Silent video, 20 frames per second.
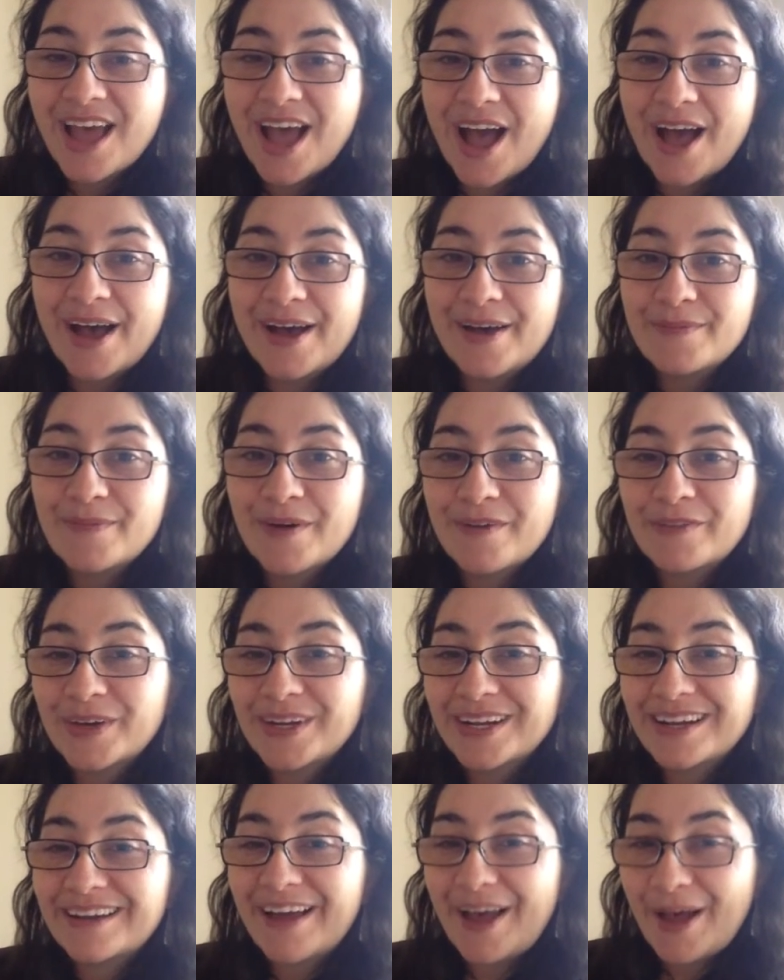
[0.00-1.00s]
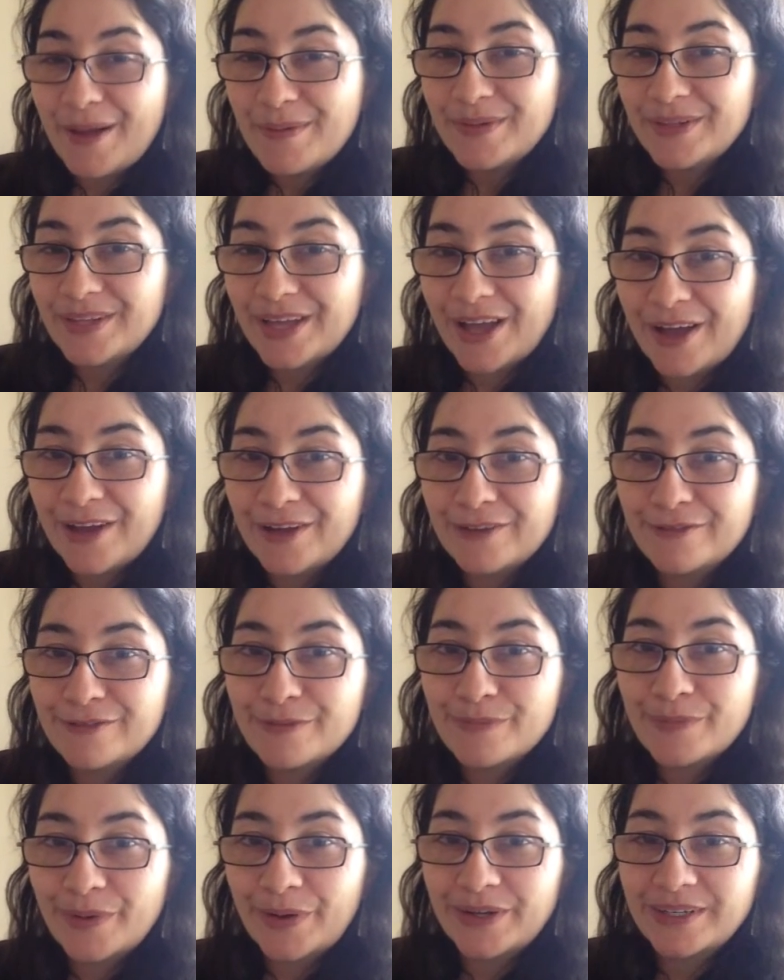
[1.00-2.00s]
I've got a couple
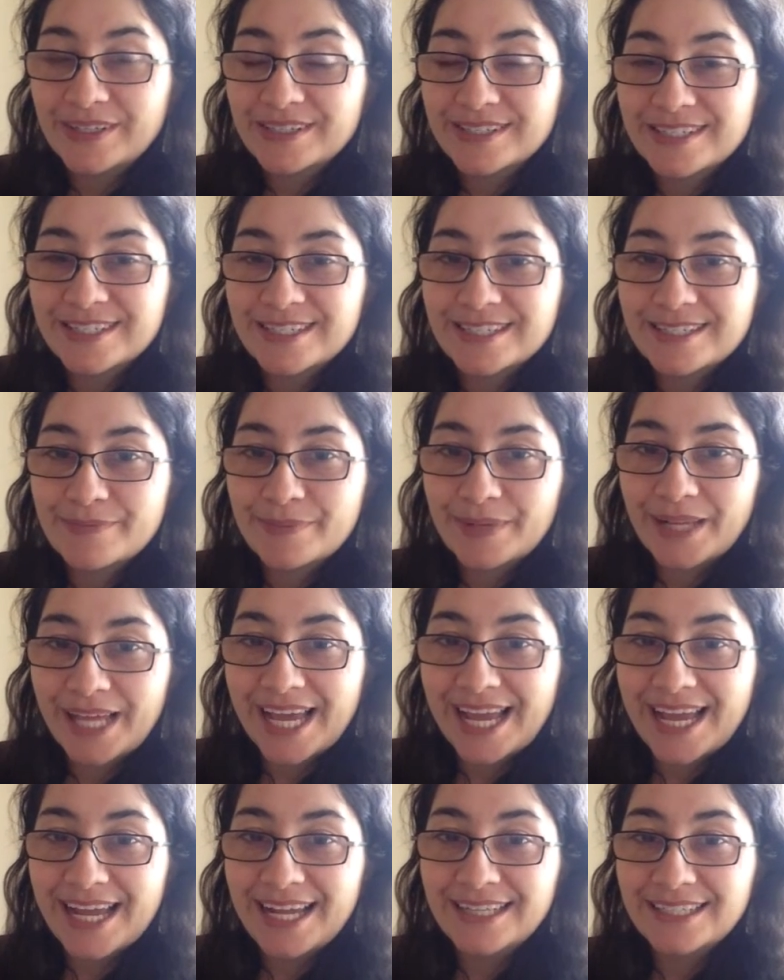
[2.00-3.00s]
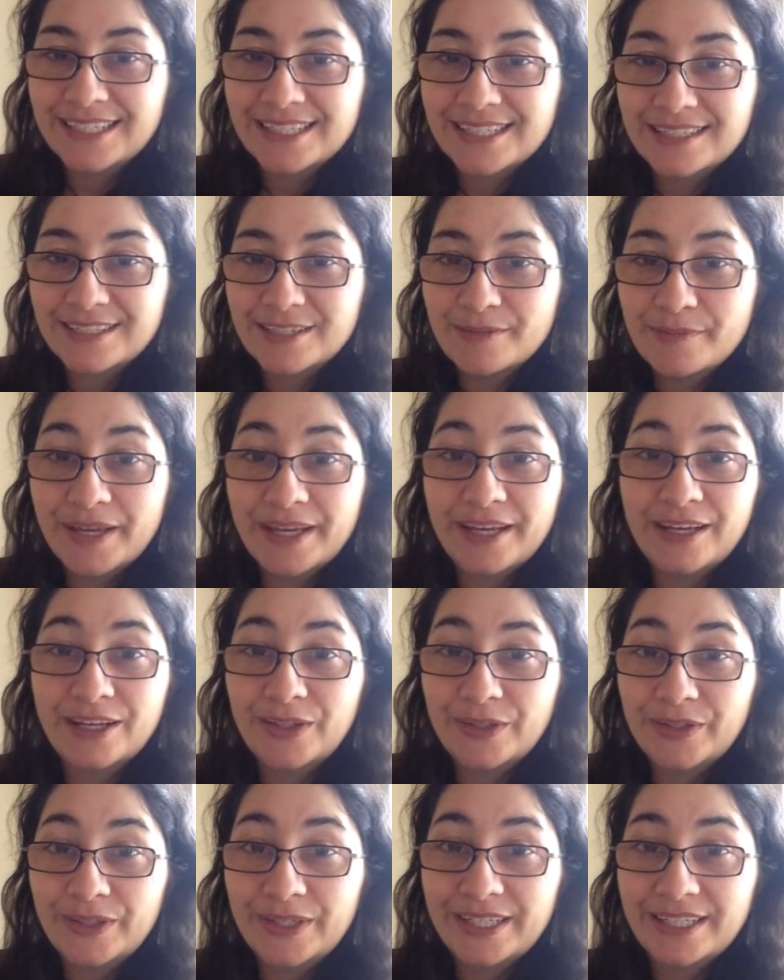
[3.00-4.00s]
of bonuses planned to be
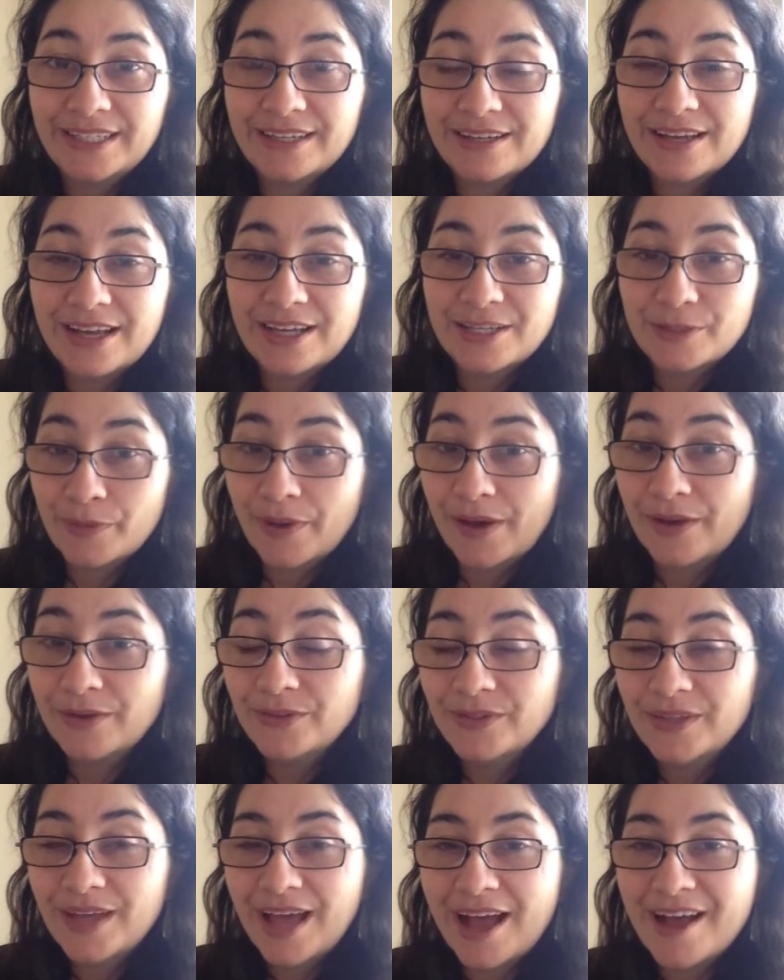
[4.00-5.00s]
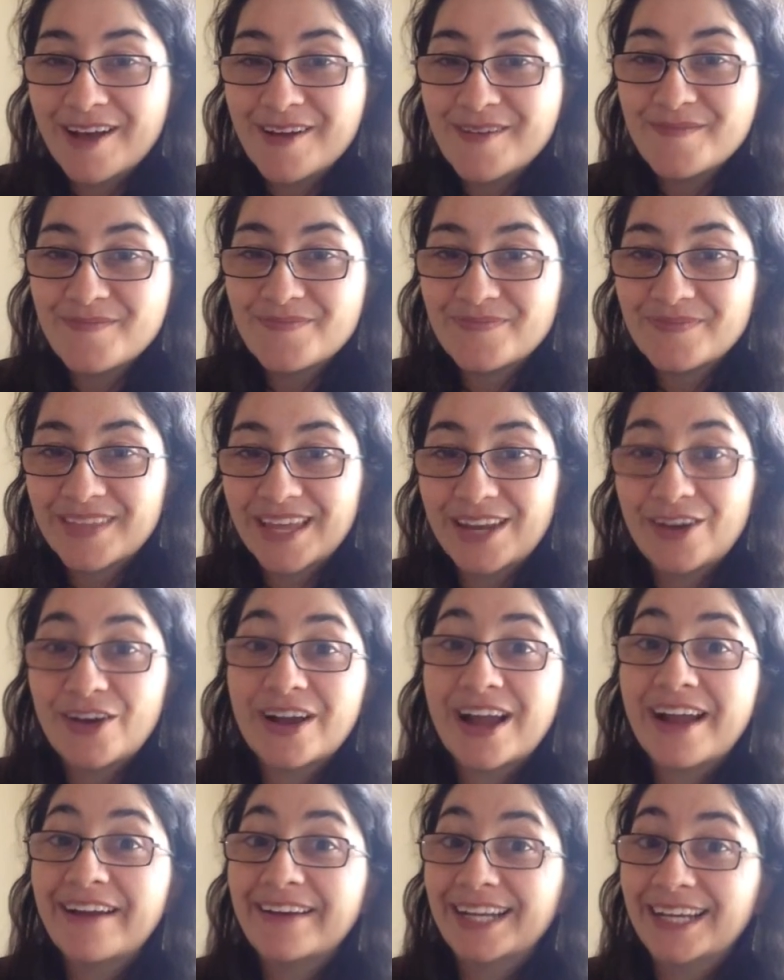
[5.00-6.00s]
included as well. They're not
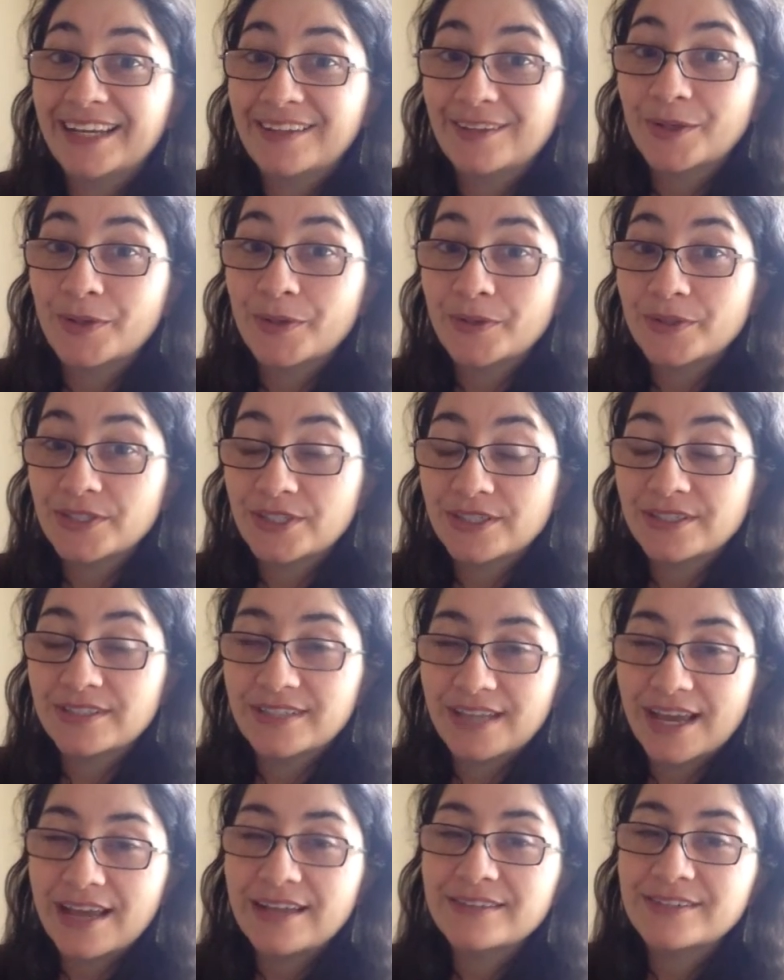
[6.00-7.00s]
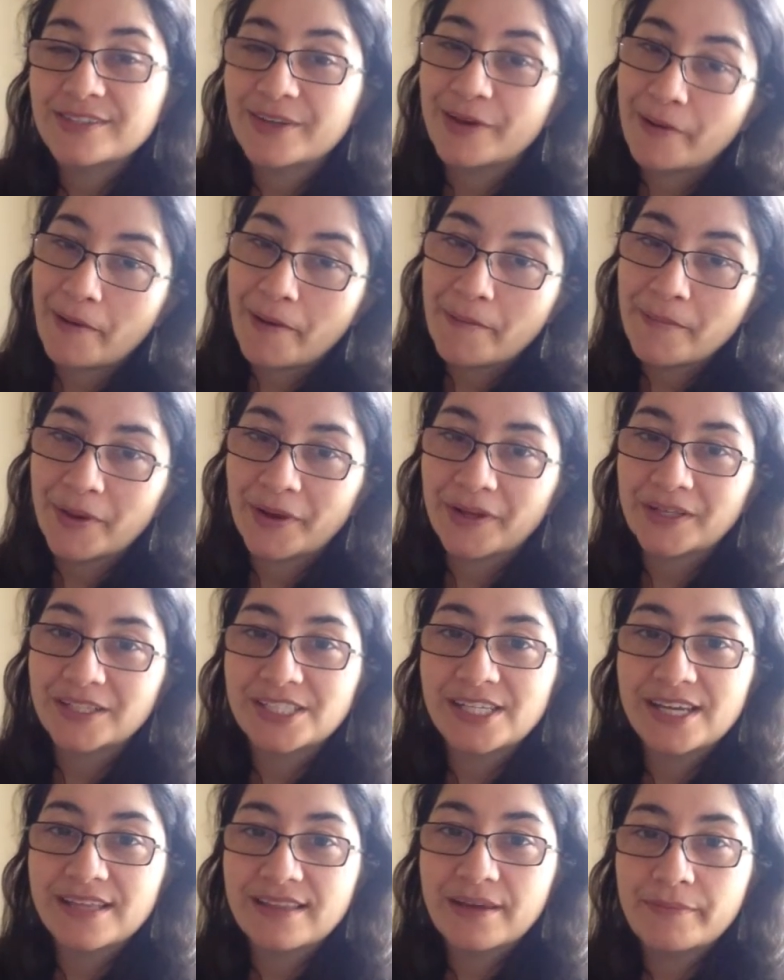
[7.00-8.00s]
currently in the course just yet, so I'm not going to
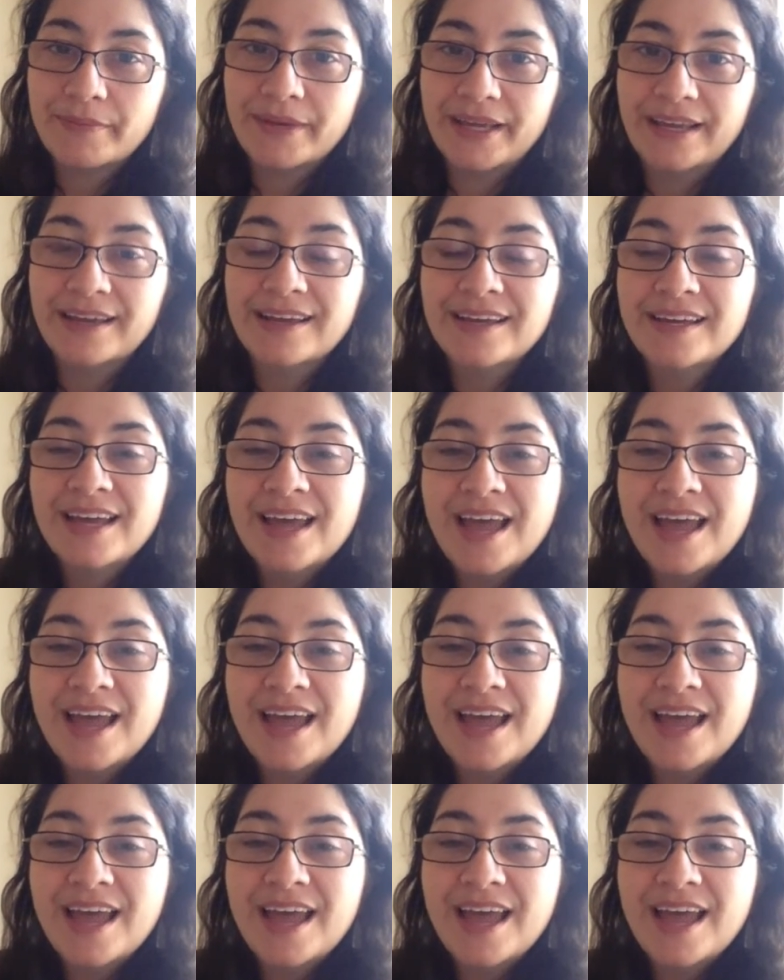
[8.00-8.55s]
share them here.